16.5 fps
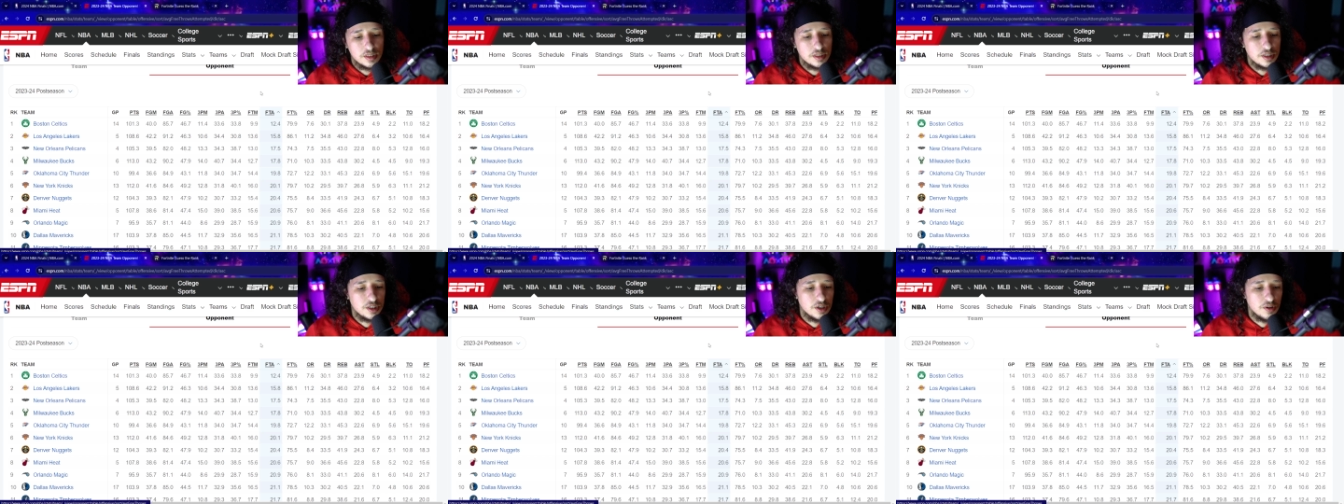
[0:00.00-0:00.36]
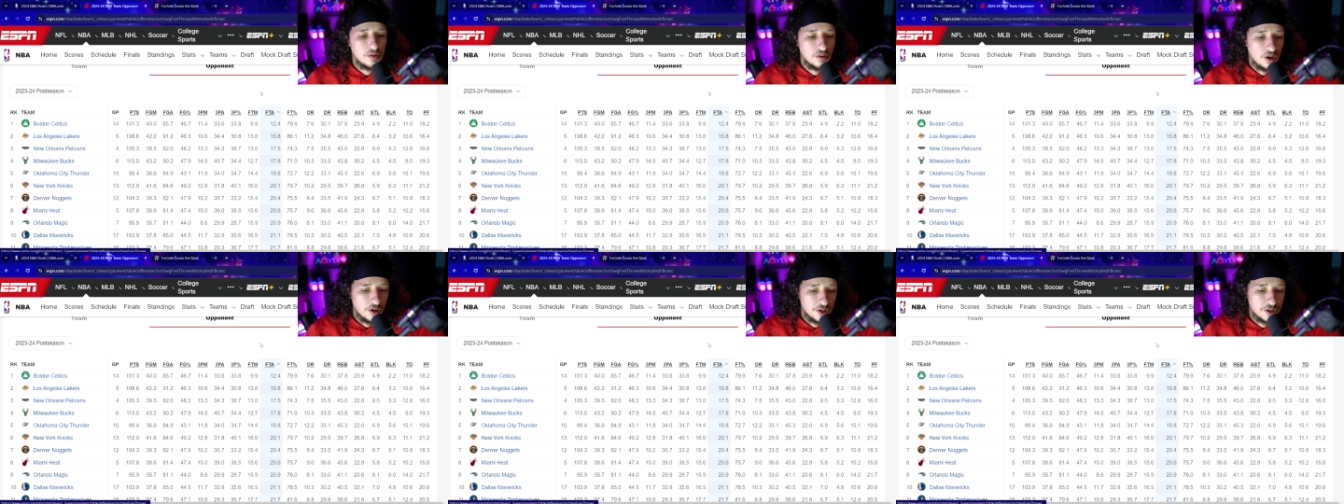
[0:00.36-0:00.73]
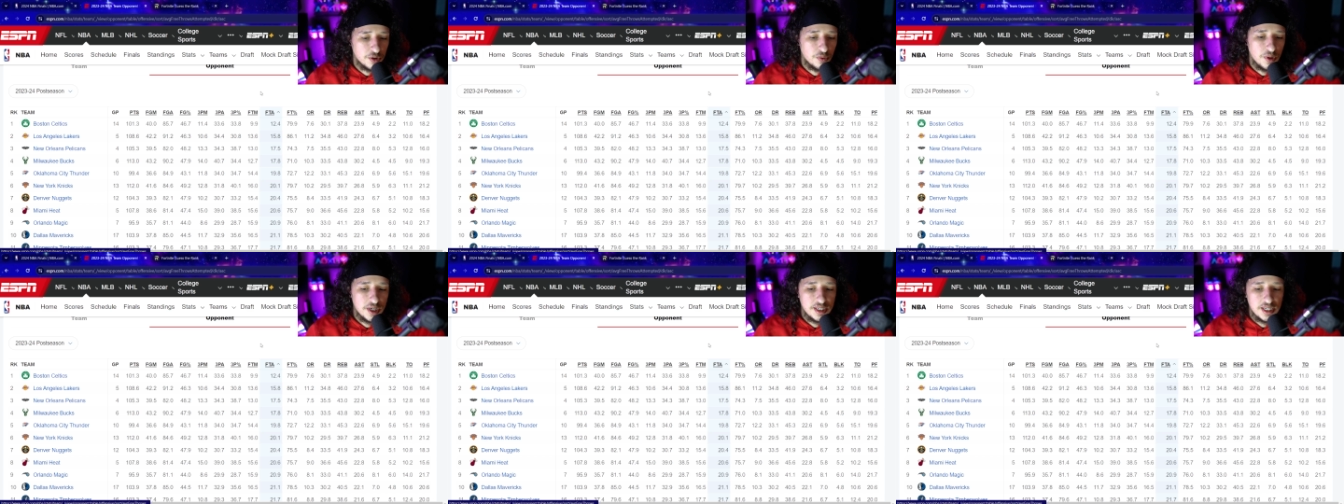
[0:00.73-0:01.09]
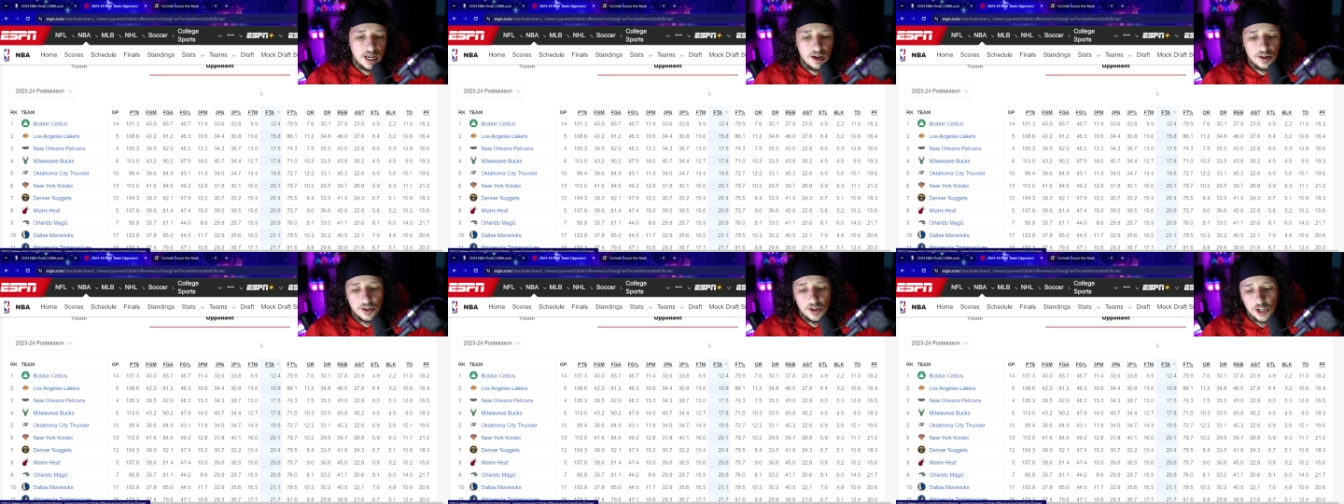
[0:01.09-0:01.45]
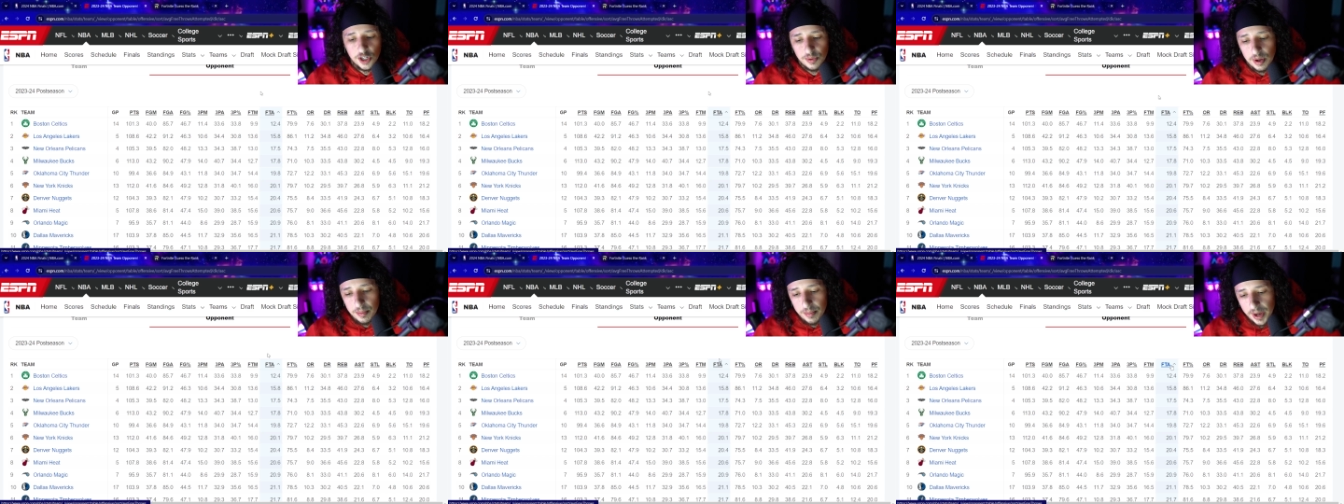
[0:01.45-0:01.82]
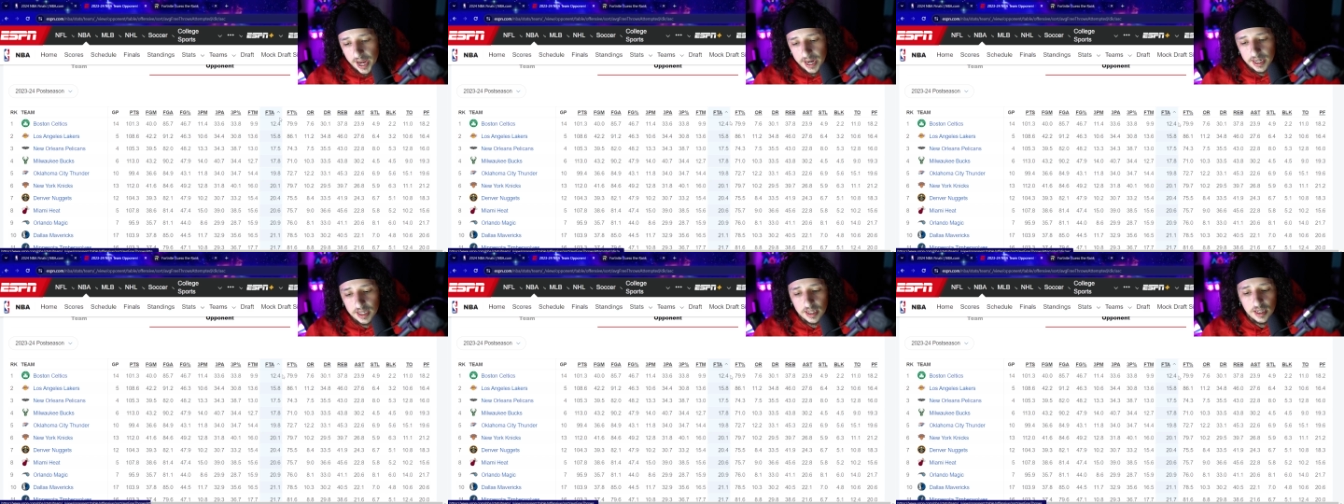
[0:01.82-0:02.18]
you know, on your way down and on your way
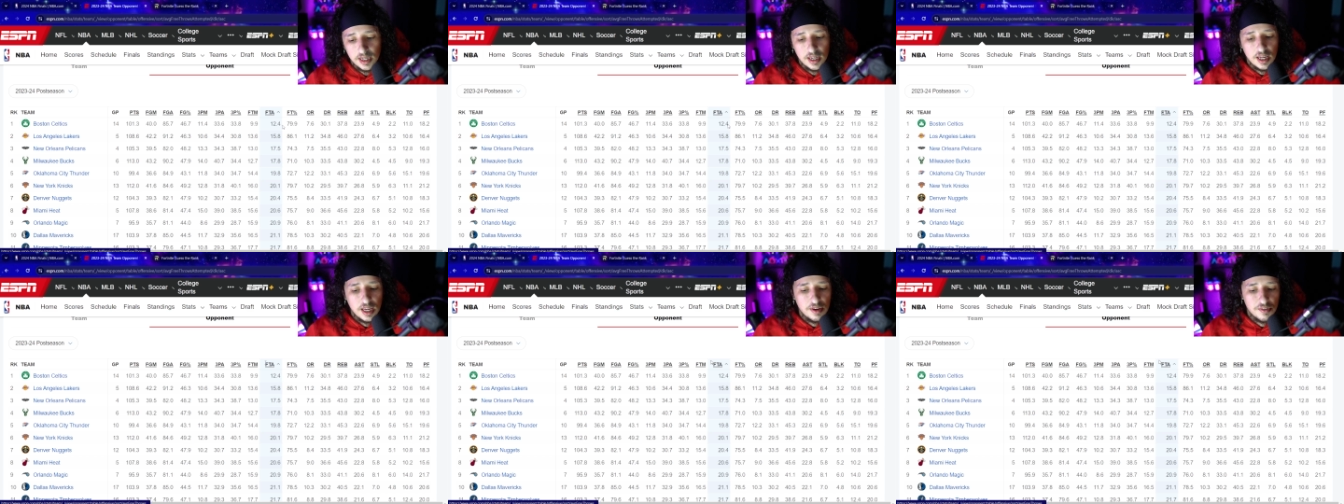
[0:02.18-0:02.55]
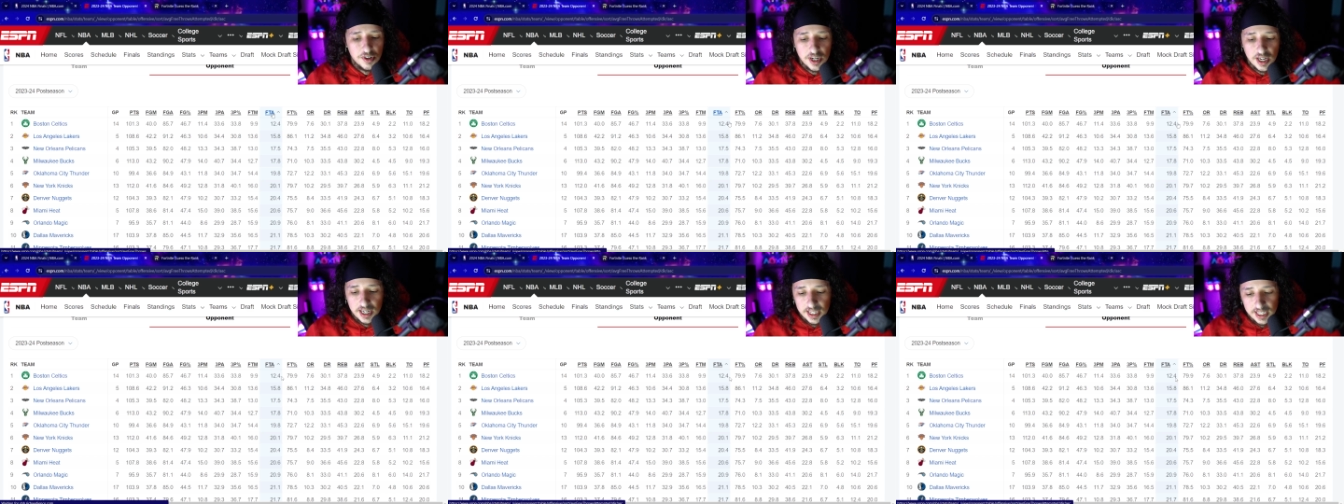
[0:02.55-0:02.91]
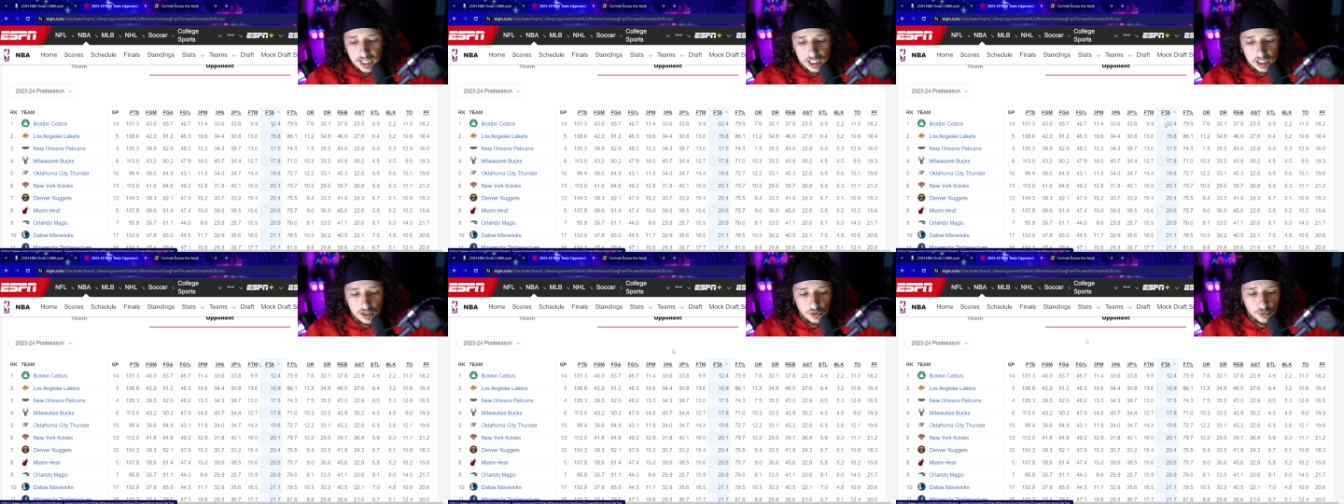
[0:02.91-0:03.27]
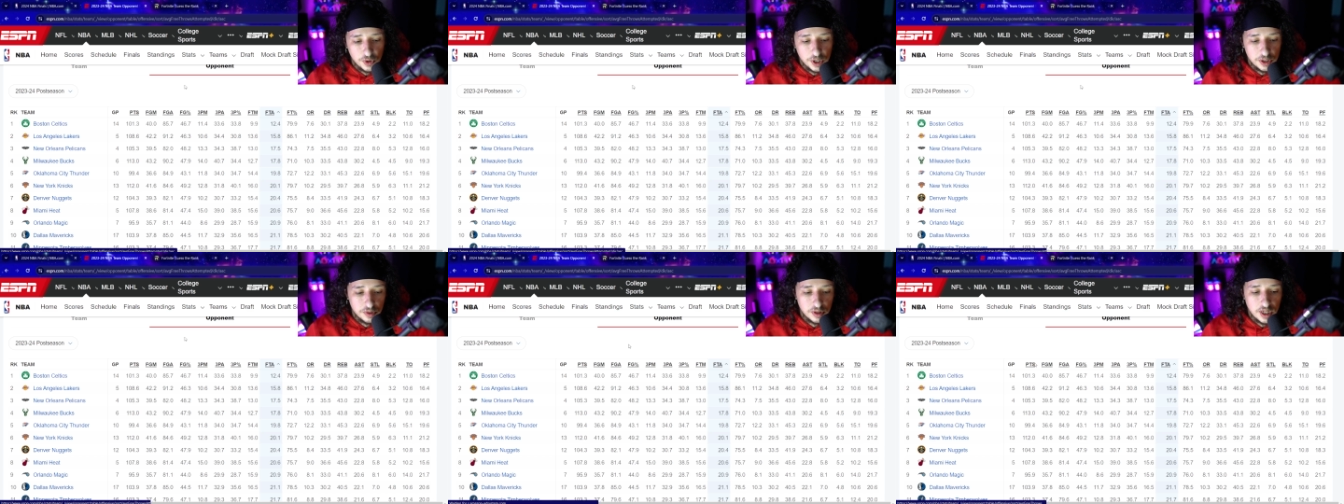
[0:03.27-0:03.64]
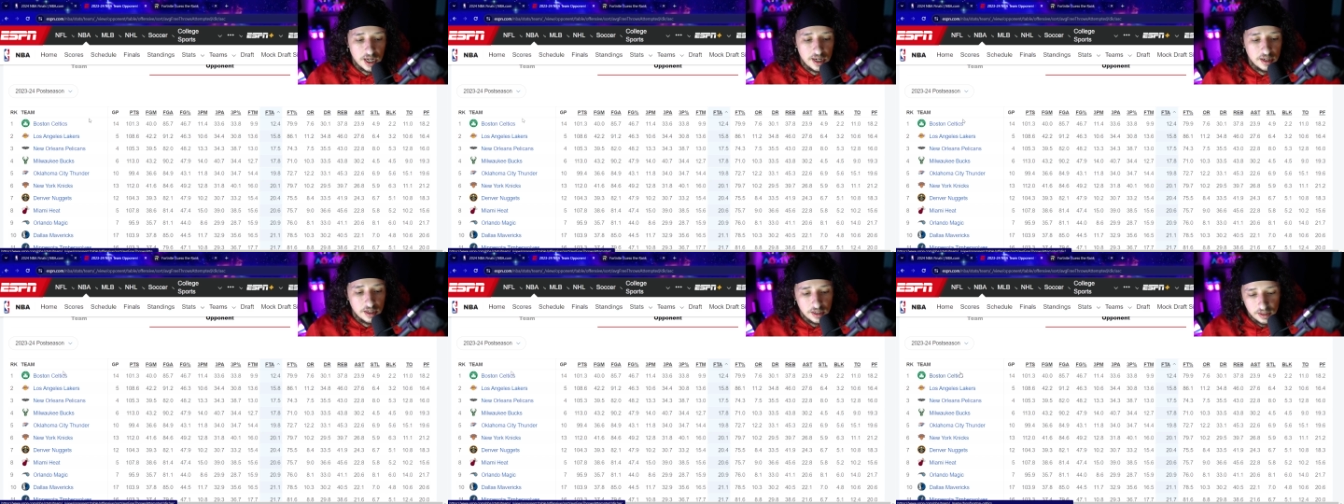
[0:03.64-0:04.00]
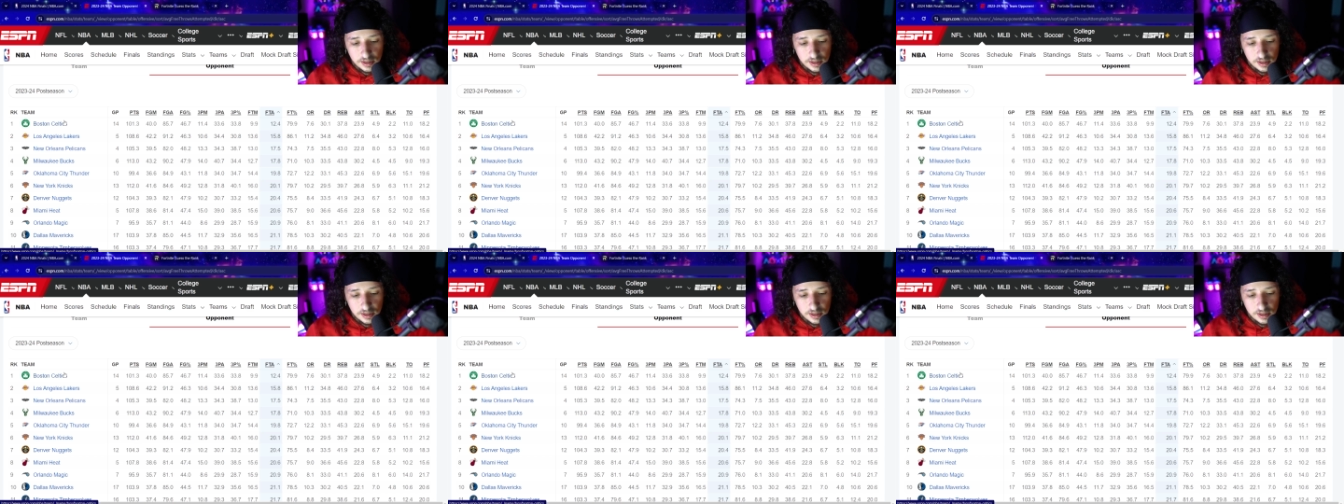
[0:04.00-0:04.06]
back, if you're not going to get to the free throw line,